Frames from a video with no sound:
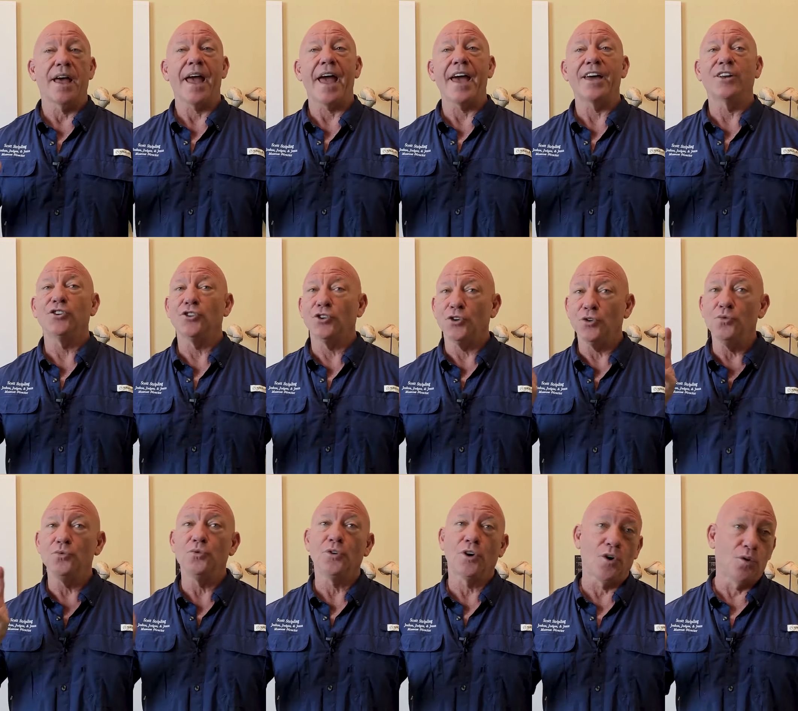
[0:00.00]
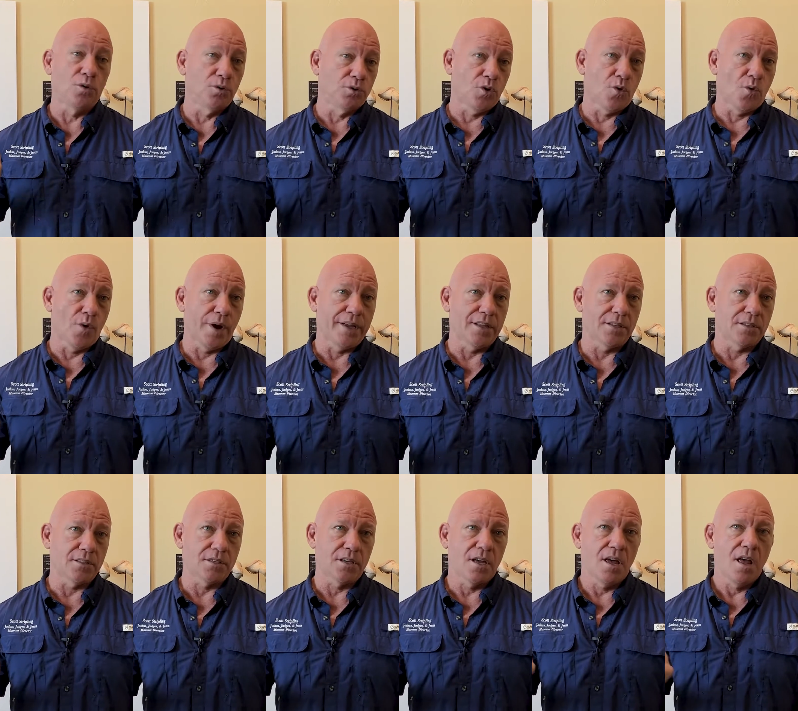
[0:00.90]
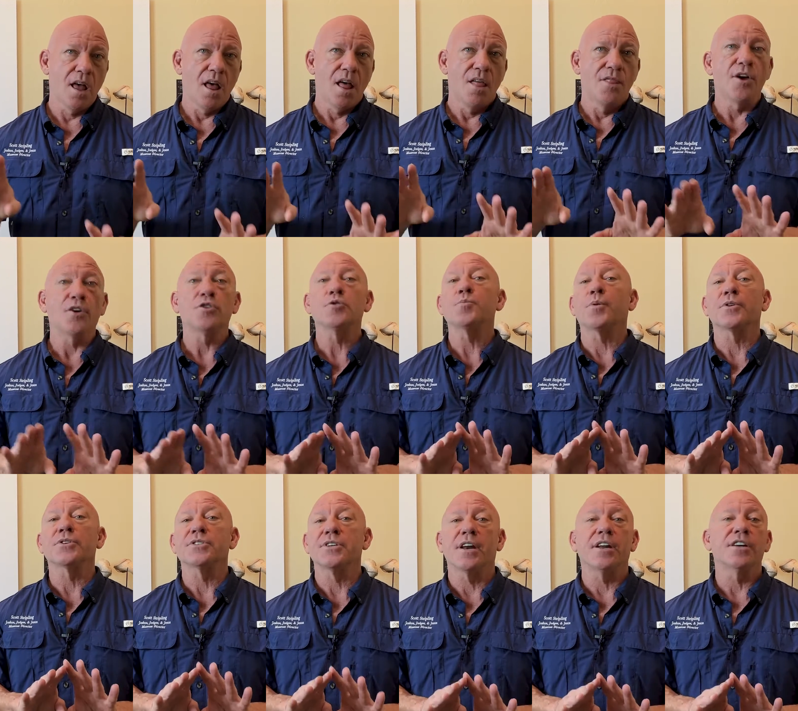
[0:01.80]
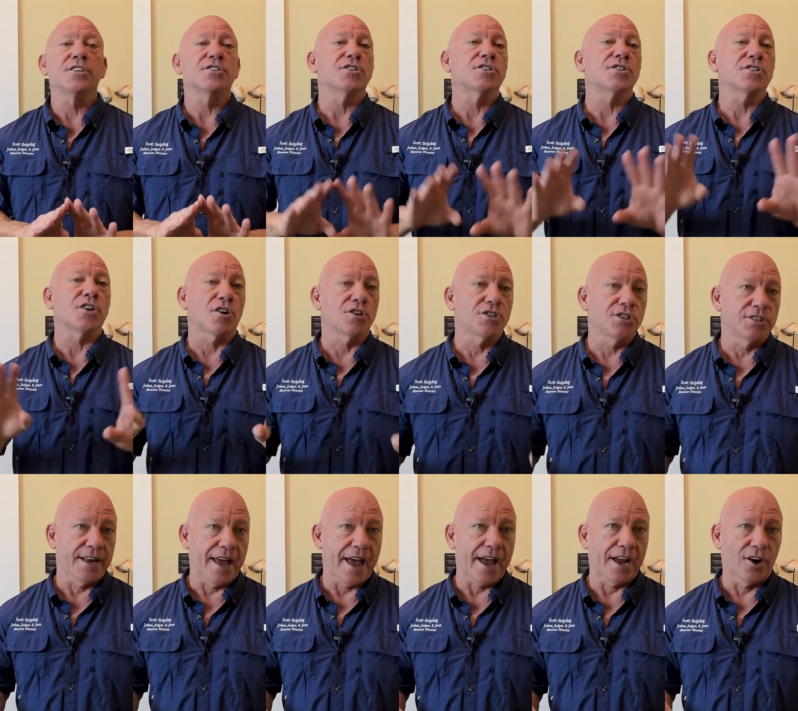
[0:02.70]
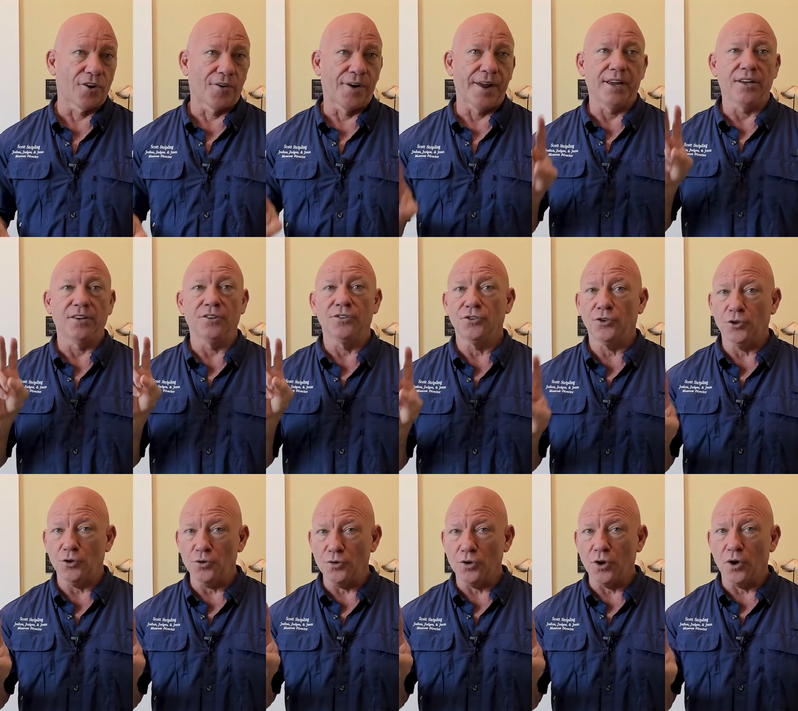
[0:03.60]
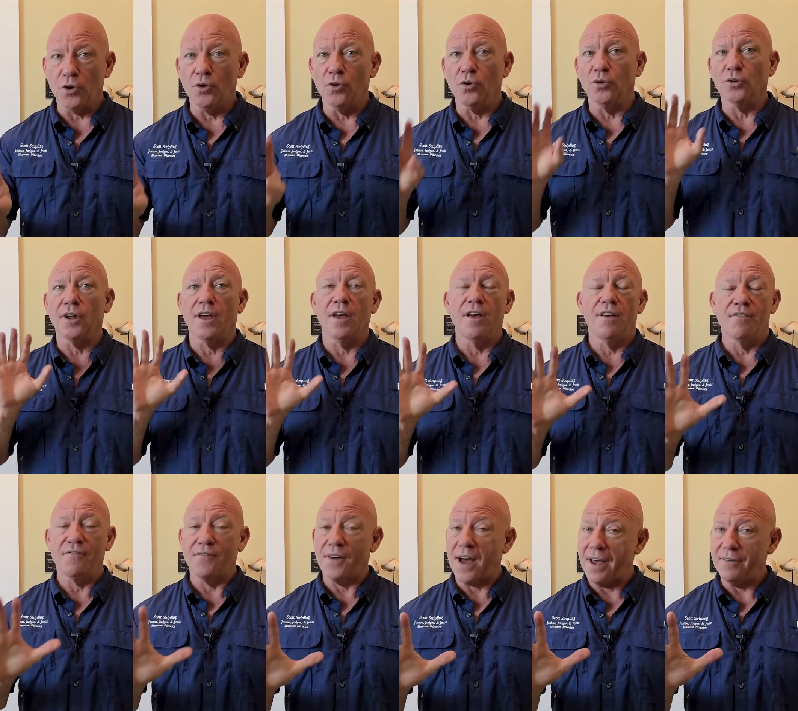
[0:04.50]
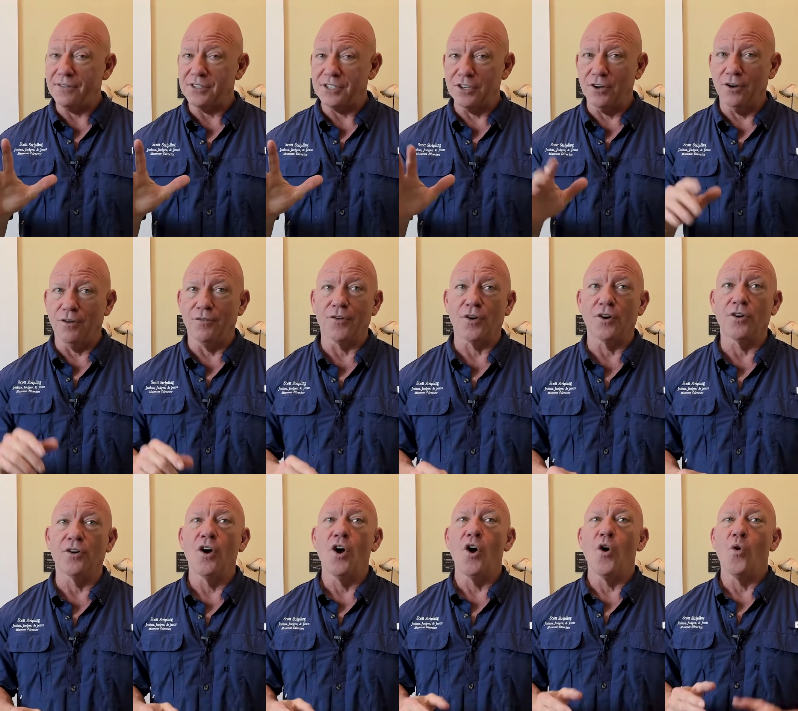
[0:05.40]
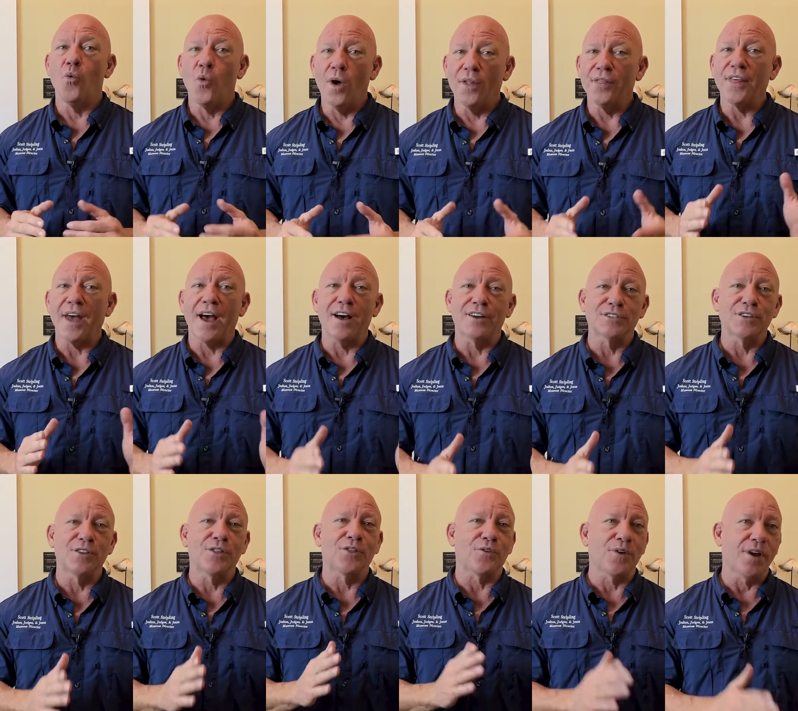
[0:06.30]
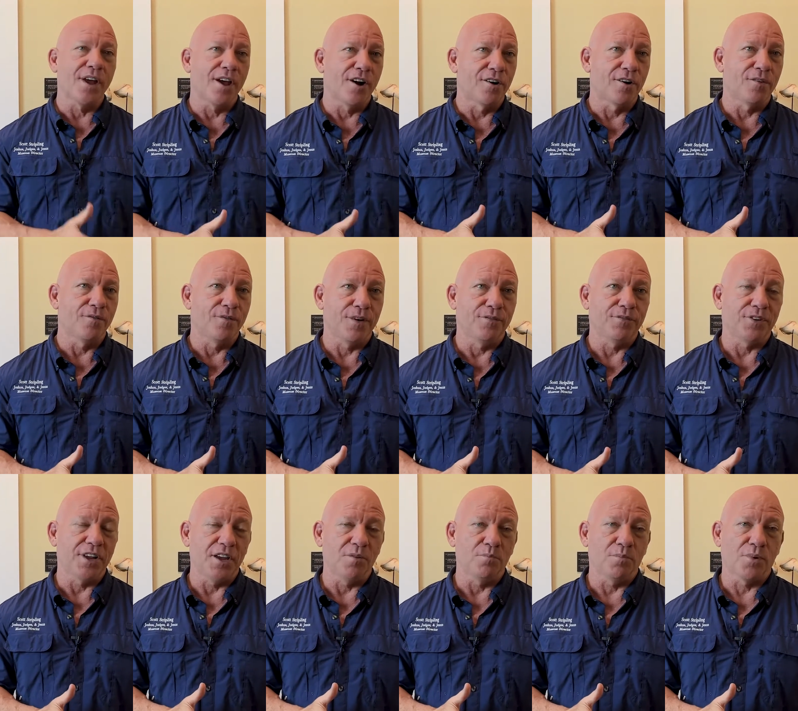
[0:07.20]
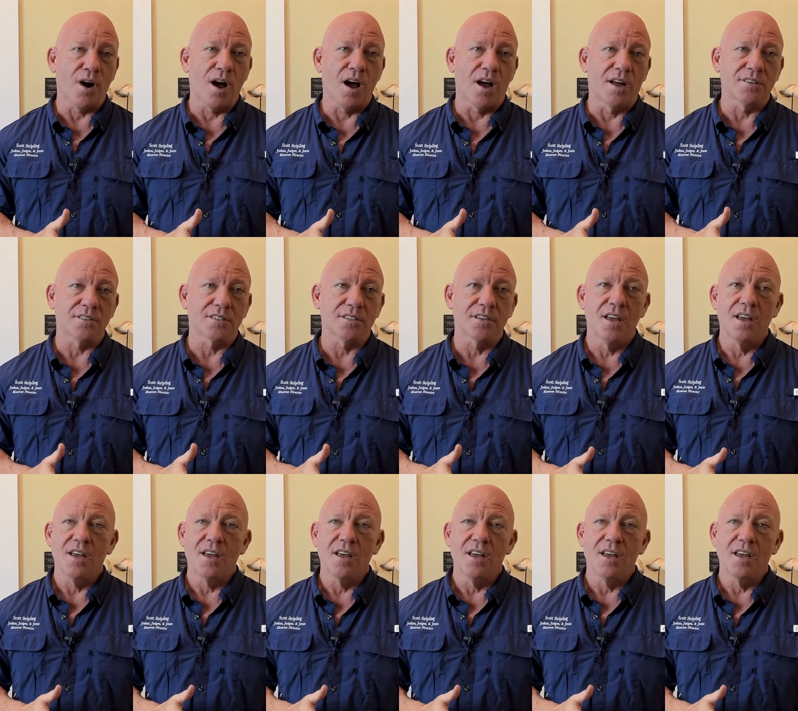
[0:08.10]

and 2 gold coins. Those percentages are staggering. 2 gold, 5 silver, 1,315 bronze.